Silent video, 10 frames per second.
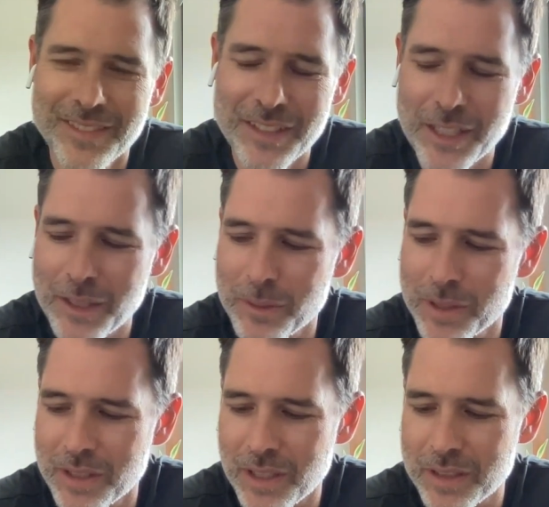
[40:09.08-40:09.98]
Yeah,
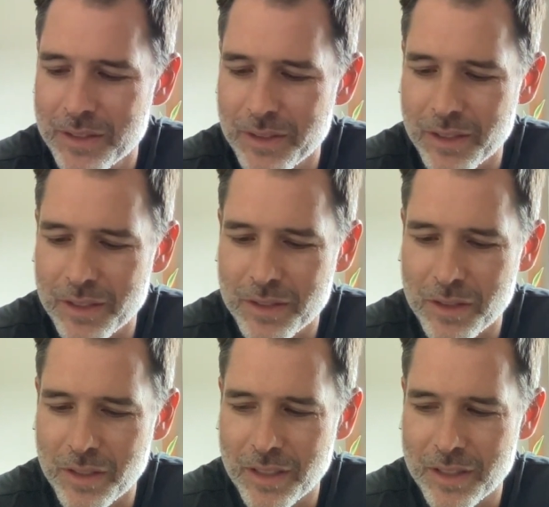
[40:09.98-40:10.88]
when triggered
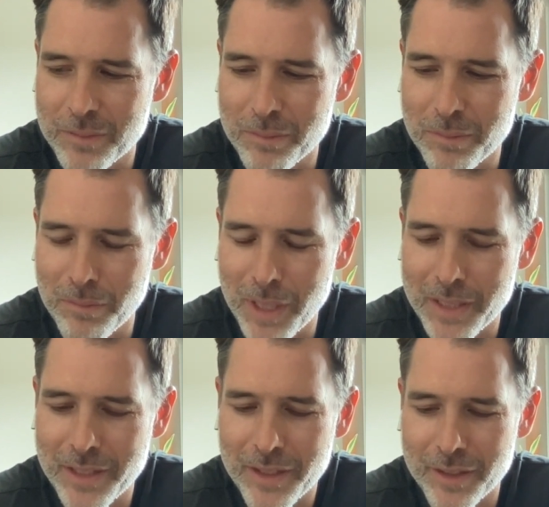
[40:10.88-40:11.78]
is
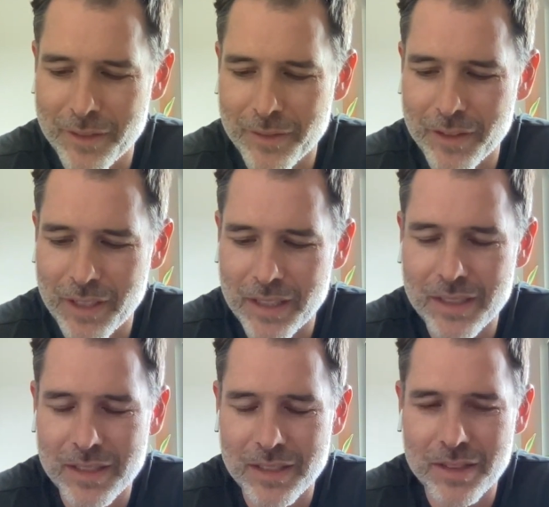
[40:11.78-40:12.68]
my narrative for that
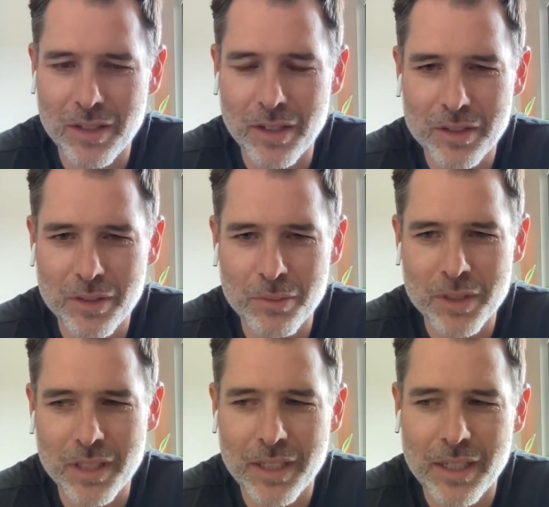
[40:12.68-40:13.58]
is it's
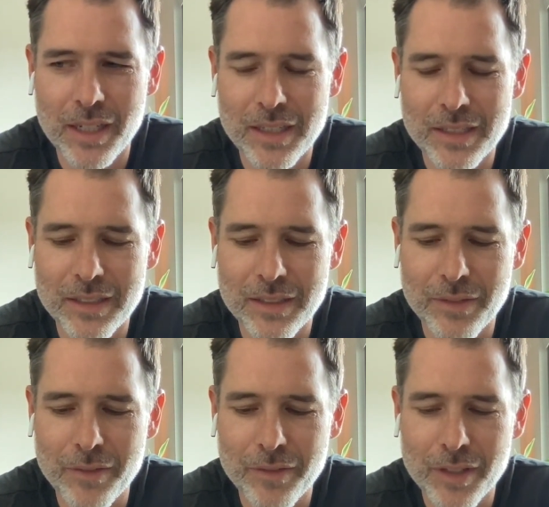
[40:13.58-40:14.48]
almost like
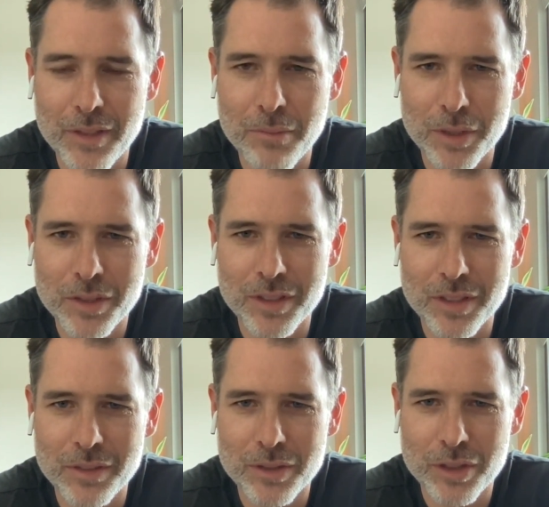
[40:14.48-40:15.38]
if I'm feeling
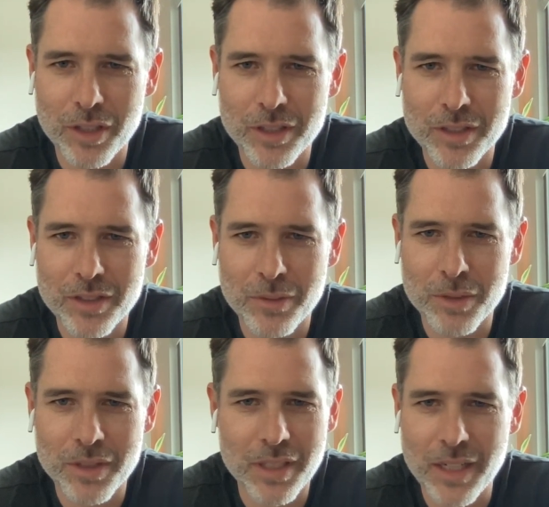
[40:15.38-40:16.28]
emotionally charged, it's
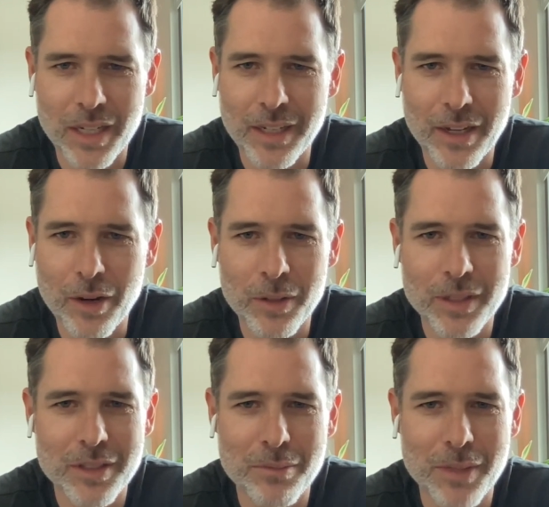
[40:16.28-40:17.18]
almost like I owe
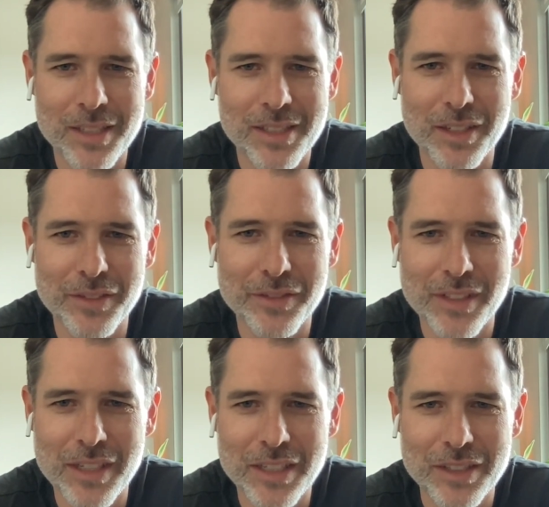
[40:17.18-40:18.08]
it to myself
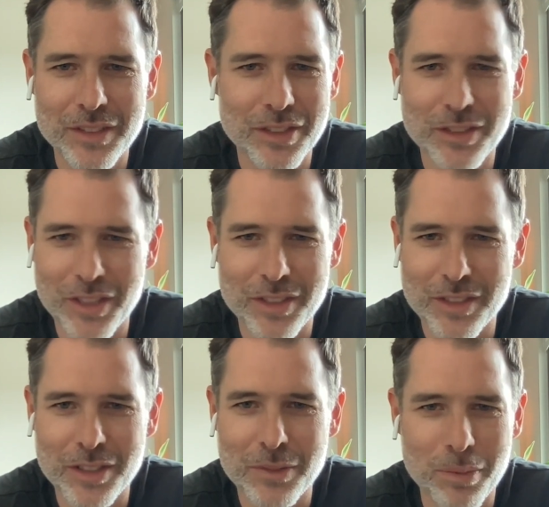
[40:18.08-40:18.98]
to
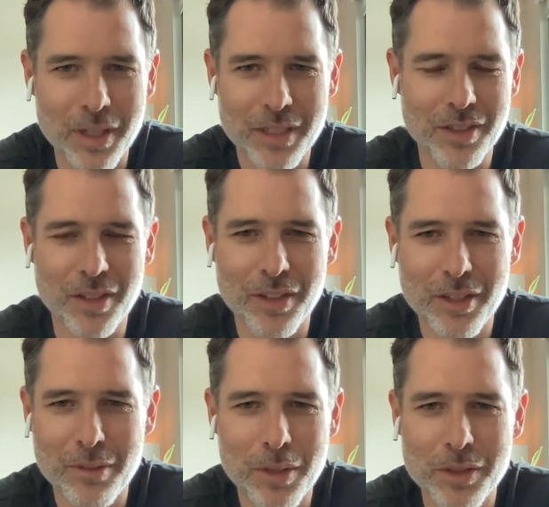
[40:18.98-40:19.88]
just express all
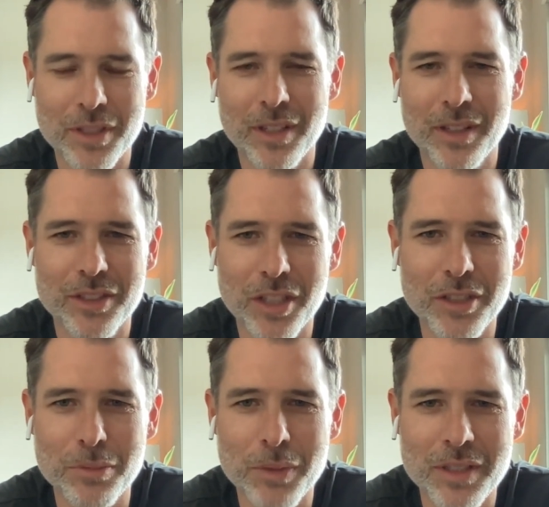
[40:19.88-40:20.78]
the emotion and the
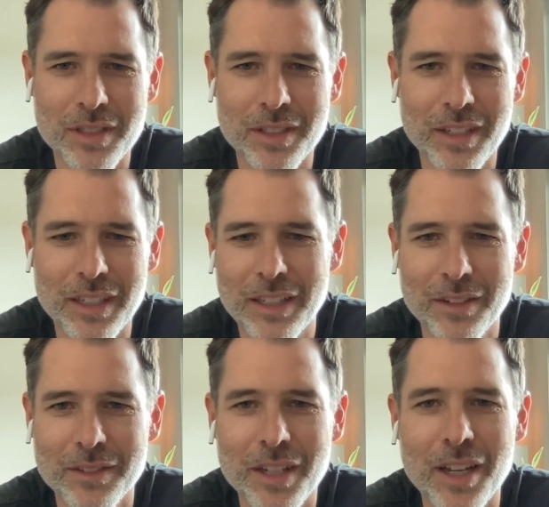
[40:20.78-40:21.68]
judgments and
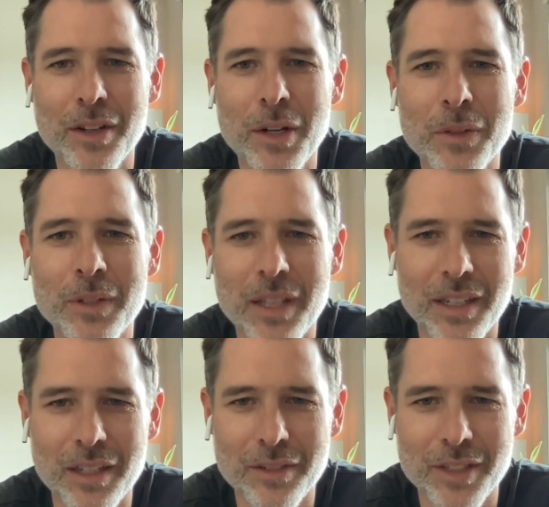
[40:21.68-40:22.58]
not own
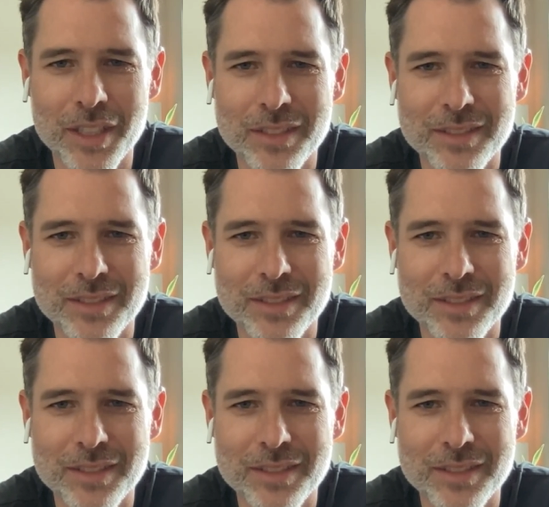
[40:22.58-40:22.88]
any of it.